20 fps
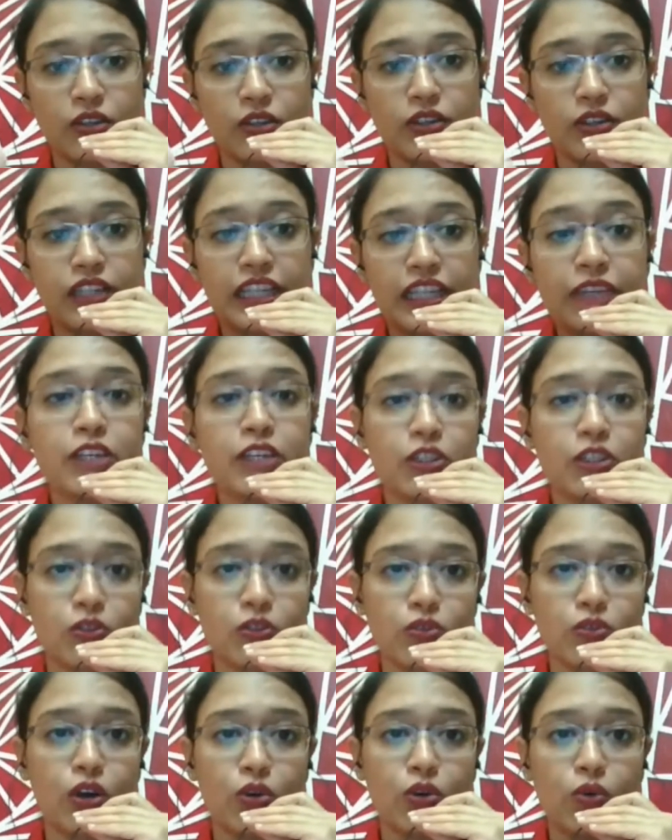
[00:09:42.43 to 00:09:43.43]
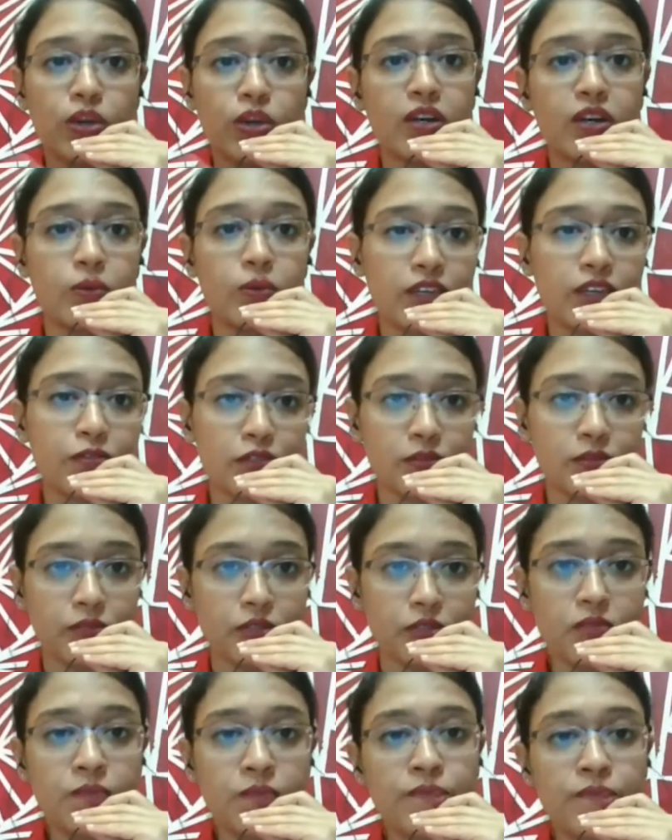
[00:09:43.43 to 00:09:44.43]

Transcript: leaving you or going away from you,